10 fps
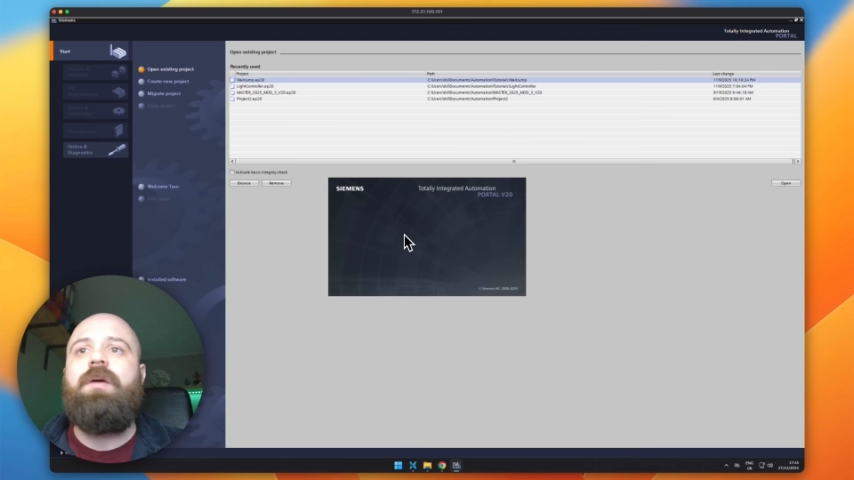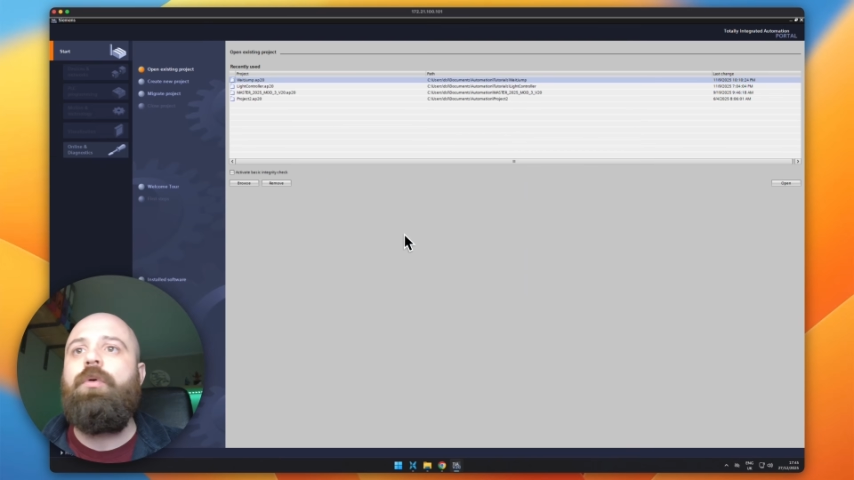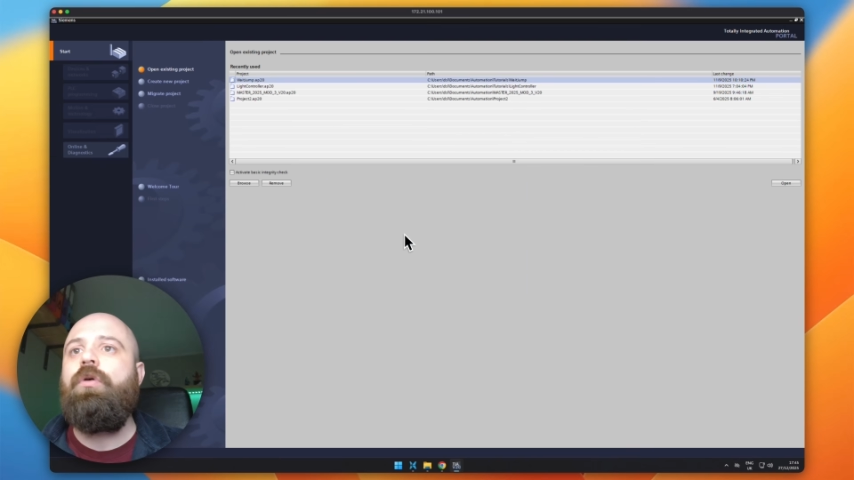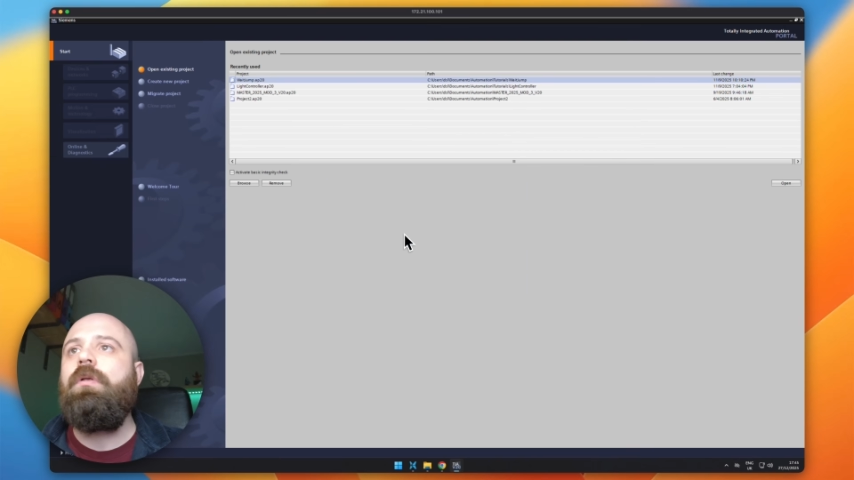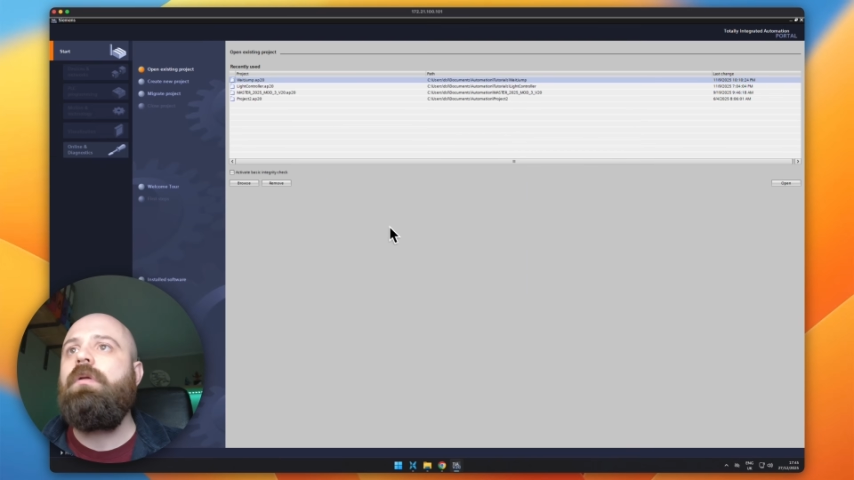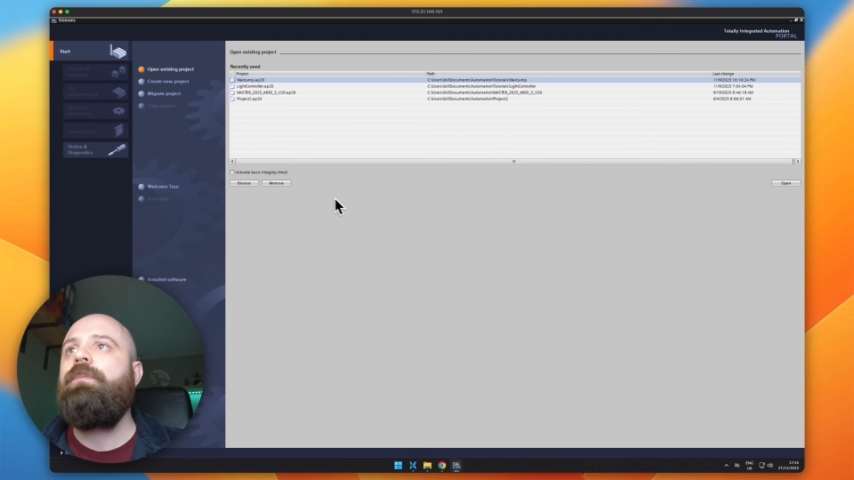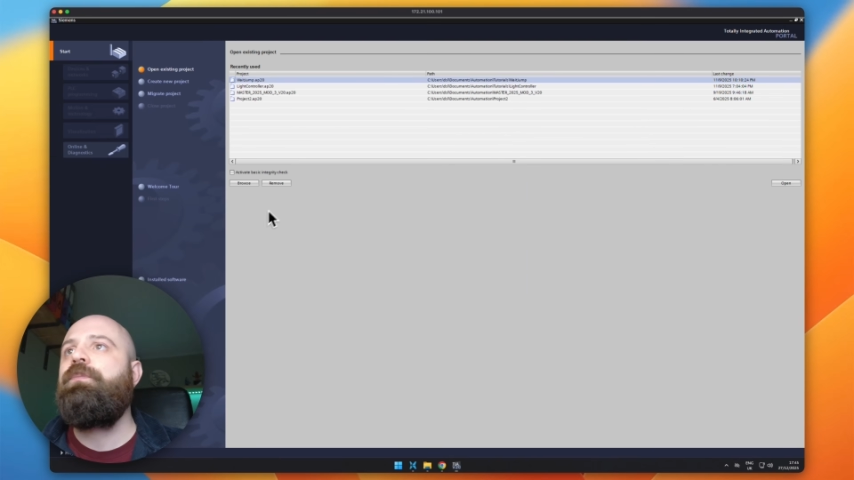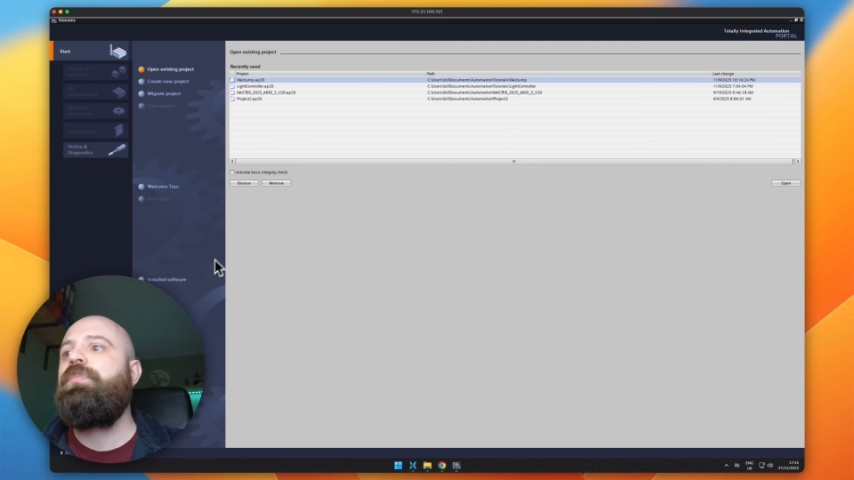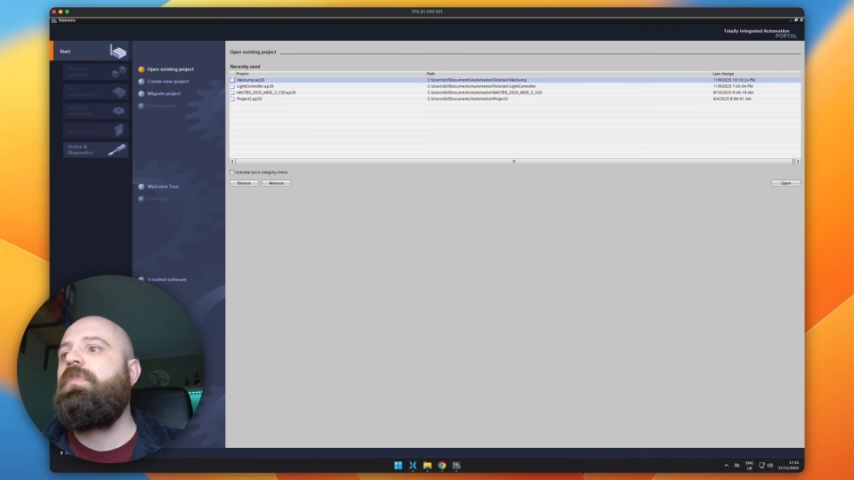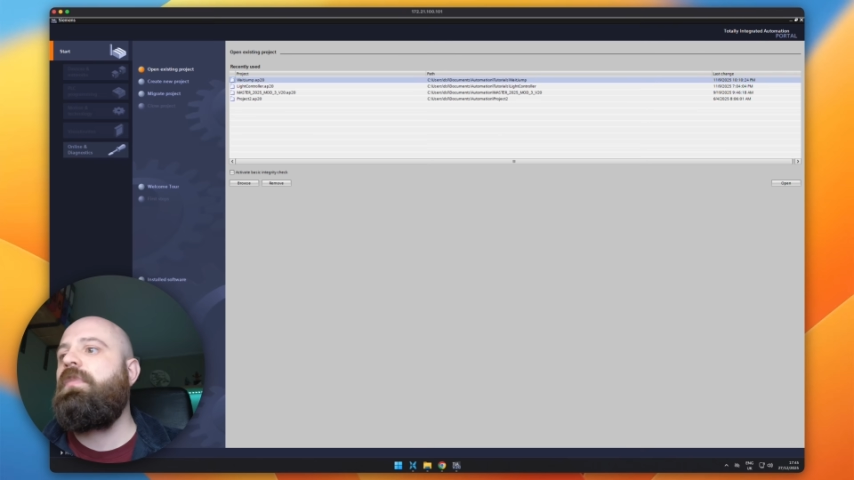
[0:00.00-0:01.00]
Portal.
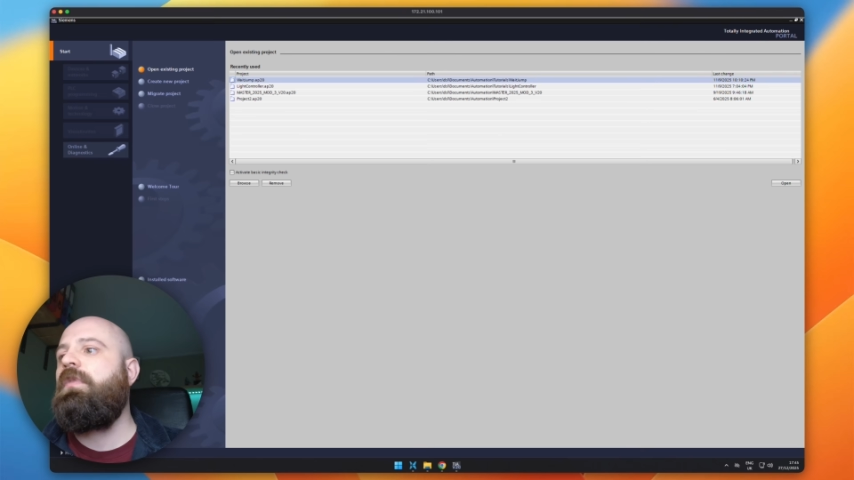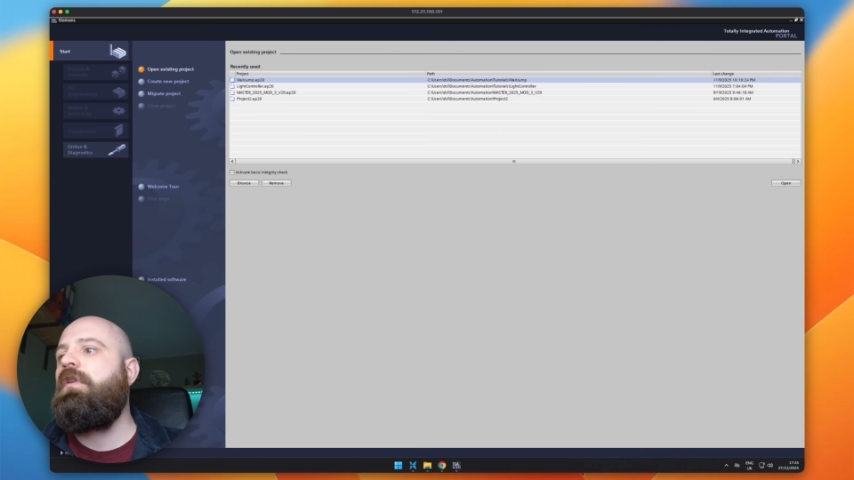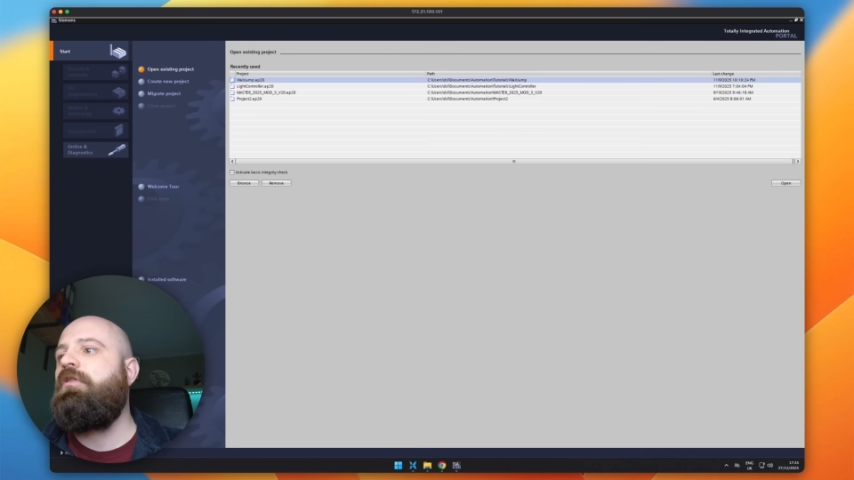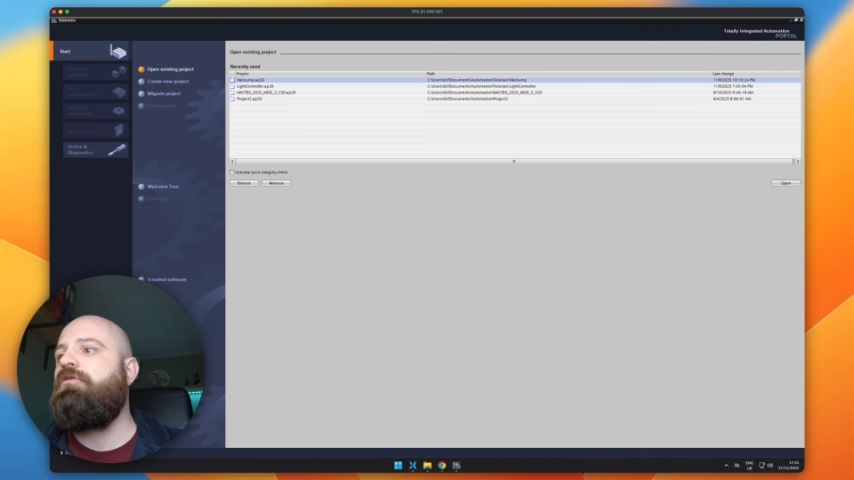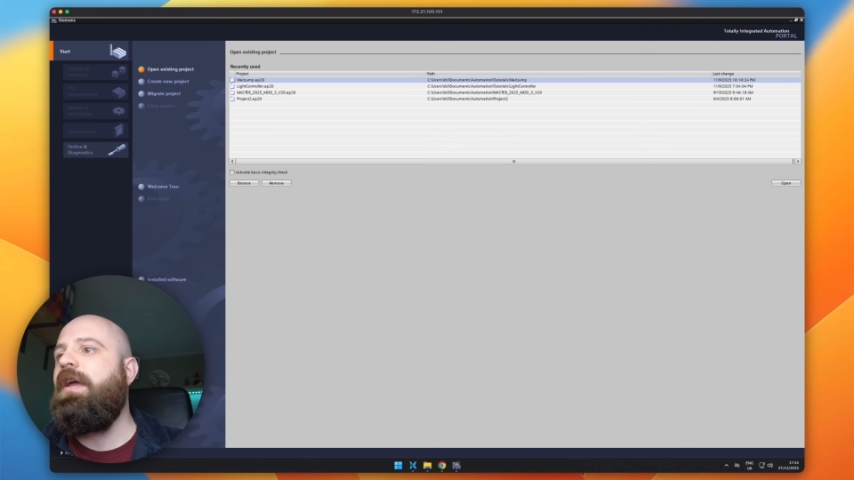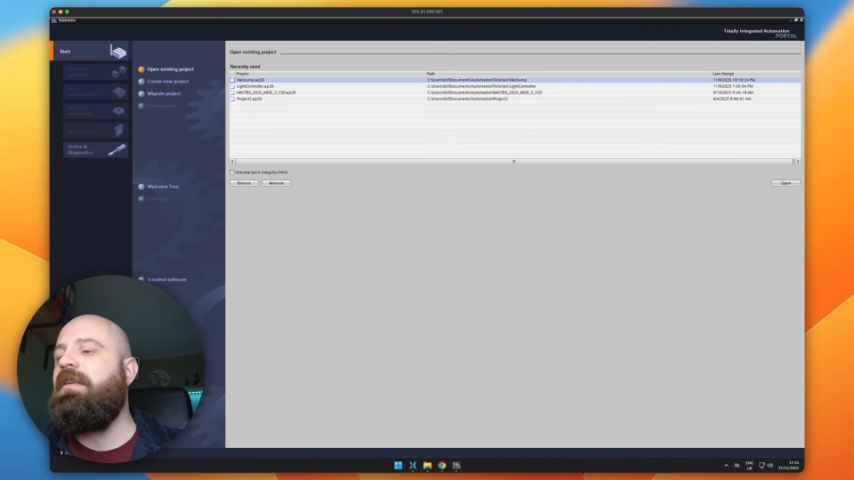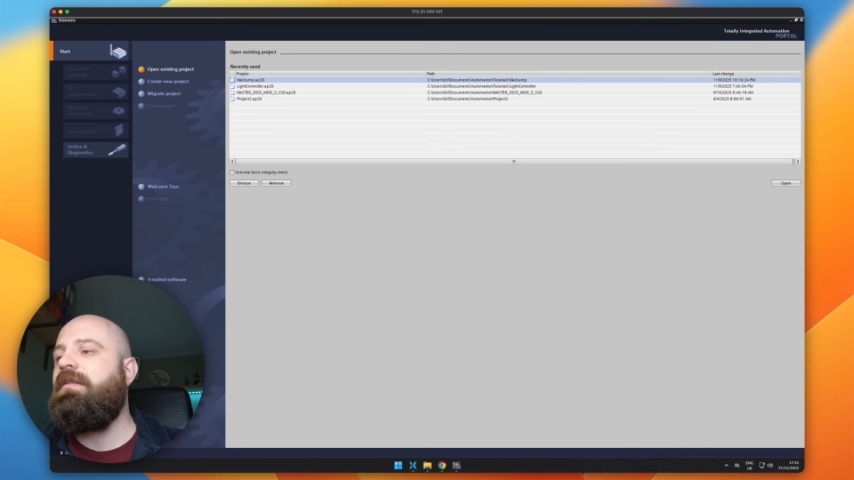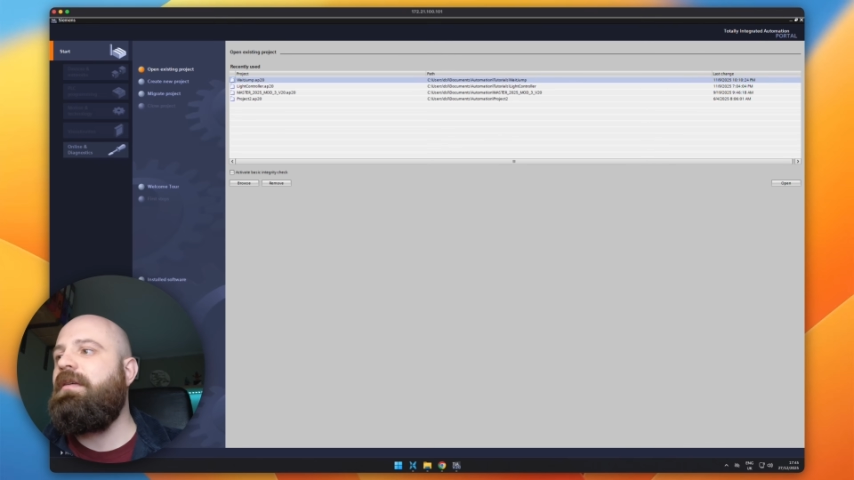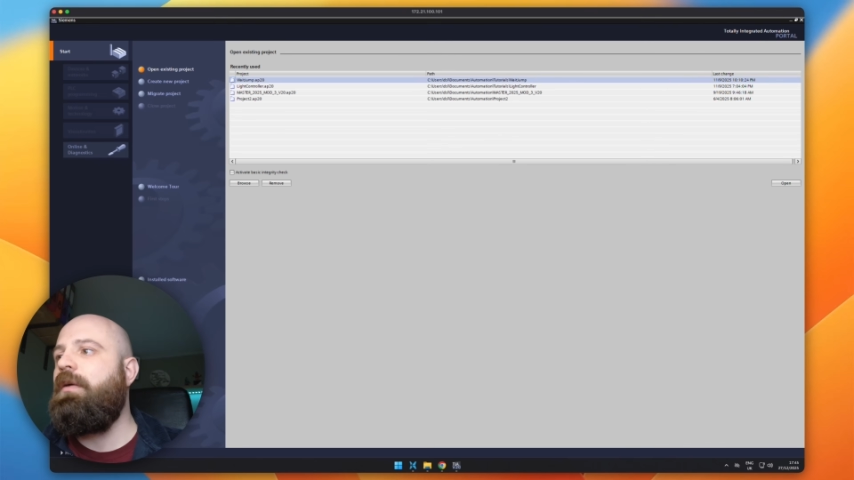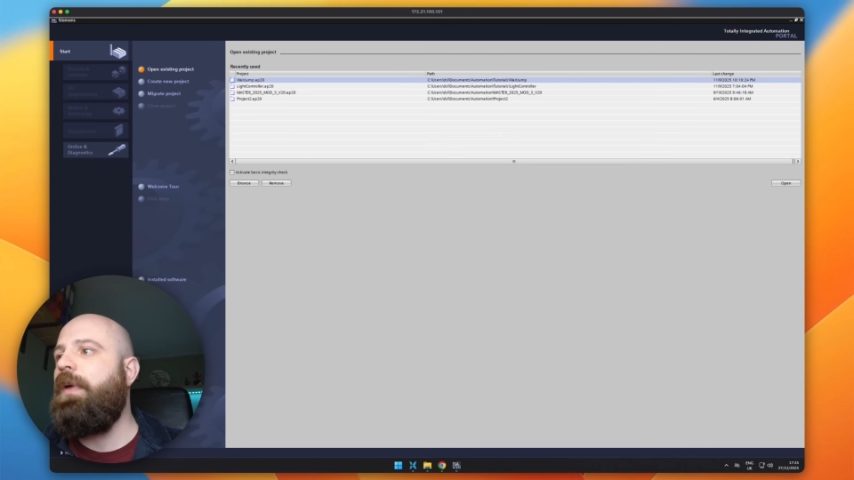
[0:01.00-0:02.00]
Great,
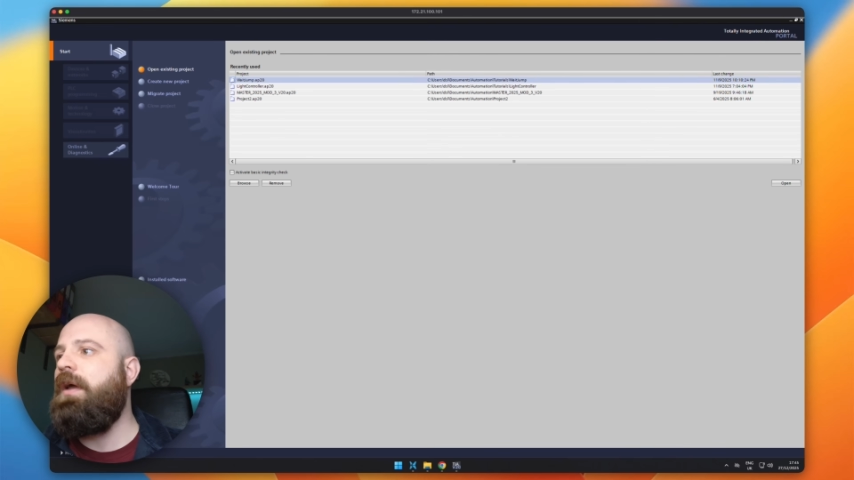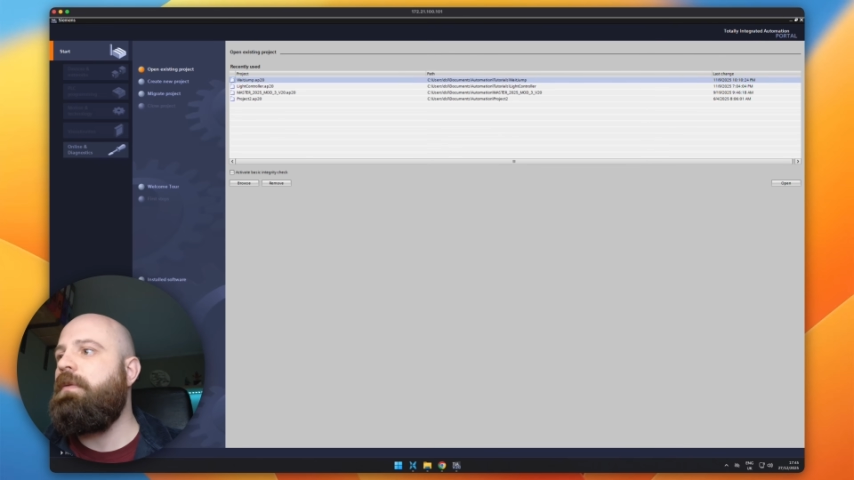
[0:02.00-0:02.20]
here we go.